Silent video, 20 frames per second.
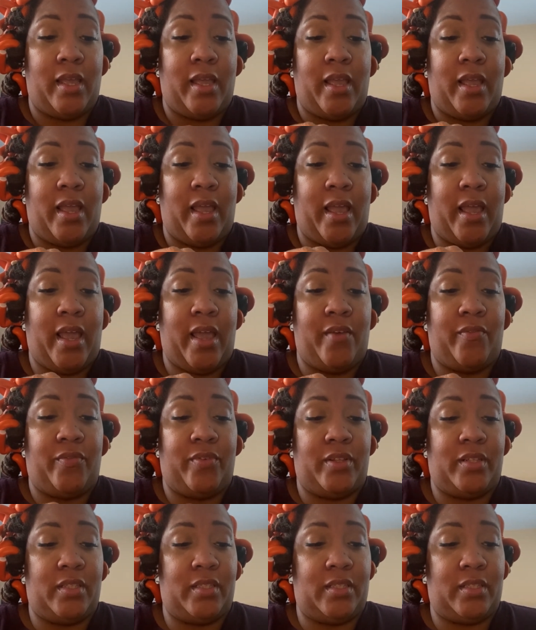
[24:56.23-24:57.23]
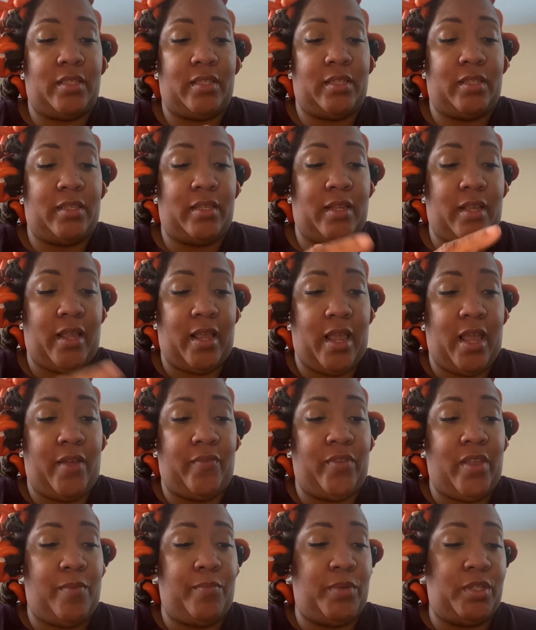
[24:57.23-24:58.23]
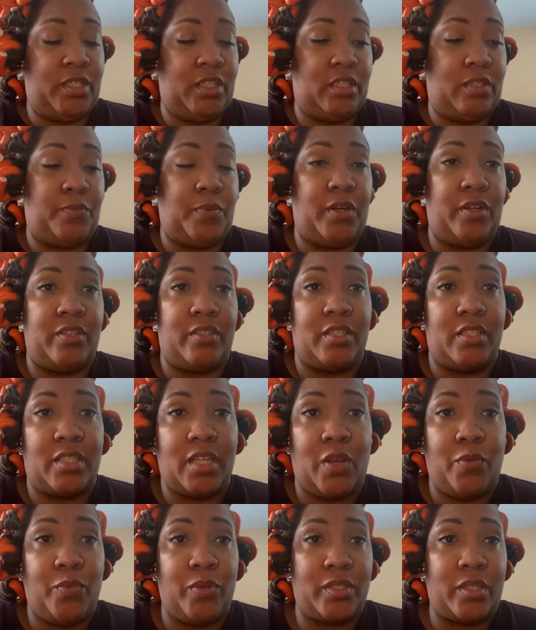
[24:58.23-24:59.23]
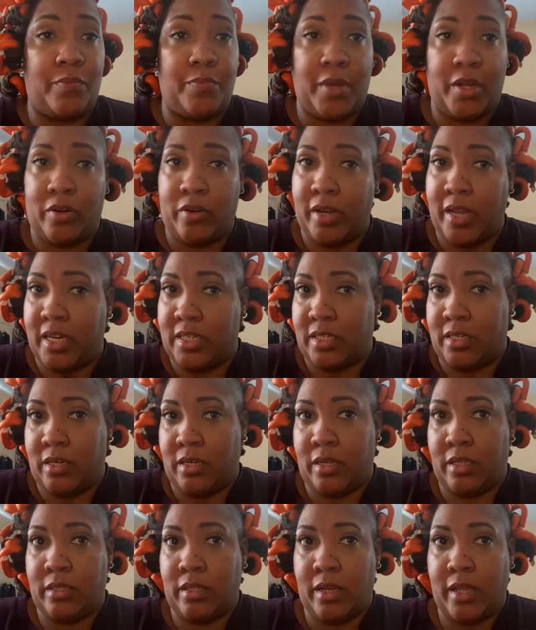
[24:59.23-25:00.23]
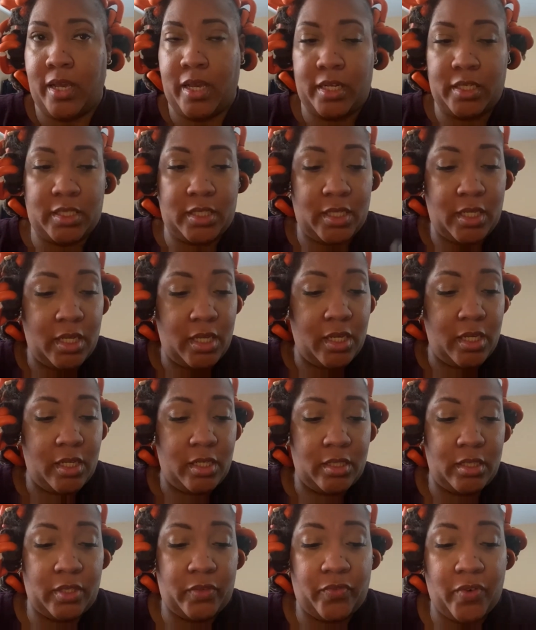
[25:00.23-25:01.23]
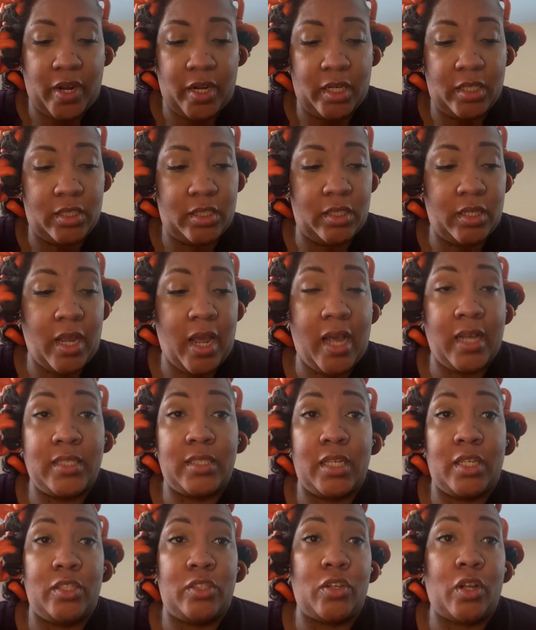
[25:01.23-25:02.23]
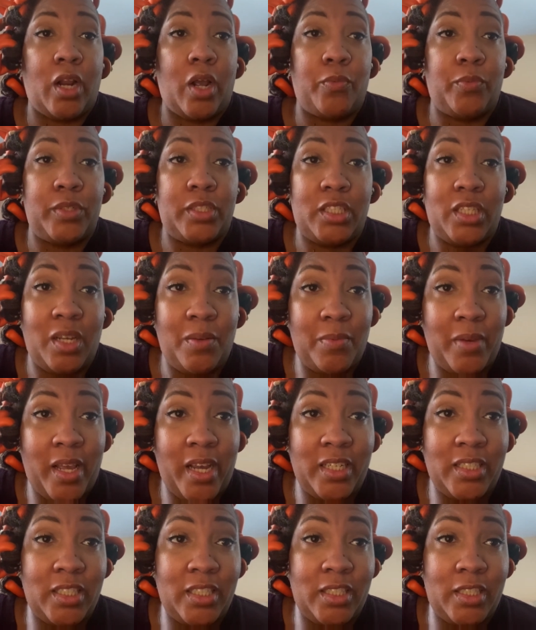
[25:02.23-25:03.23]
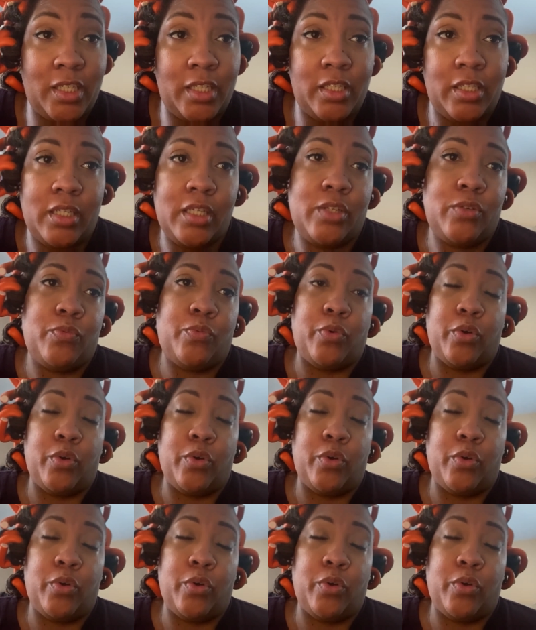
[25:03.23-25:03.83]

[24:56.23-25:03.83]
haven't have that much experience to say what's a better lash than another lash. Just find it. I say start out with cheap lashes and then work